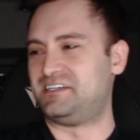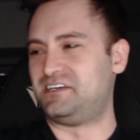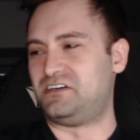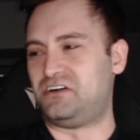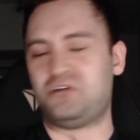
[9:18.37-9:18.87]

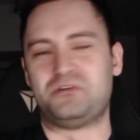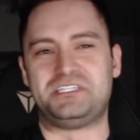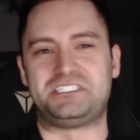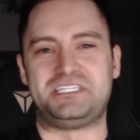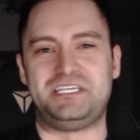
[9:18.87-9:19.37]

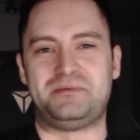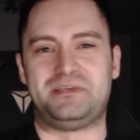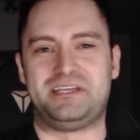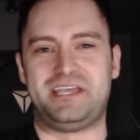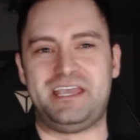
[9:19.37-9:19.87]
always keep
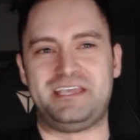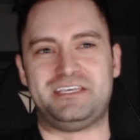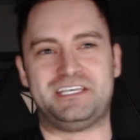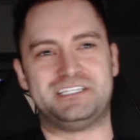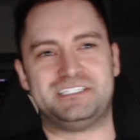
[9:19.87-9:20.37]

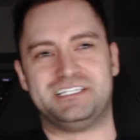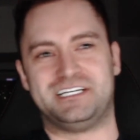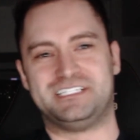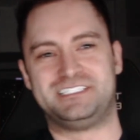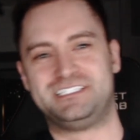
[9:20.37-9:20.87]
Ankiing.
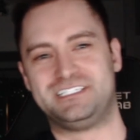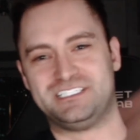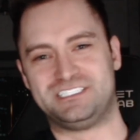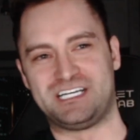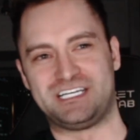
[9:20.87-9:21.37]

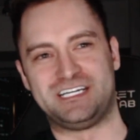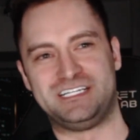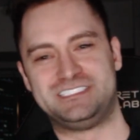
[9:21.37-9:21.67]
Jana.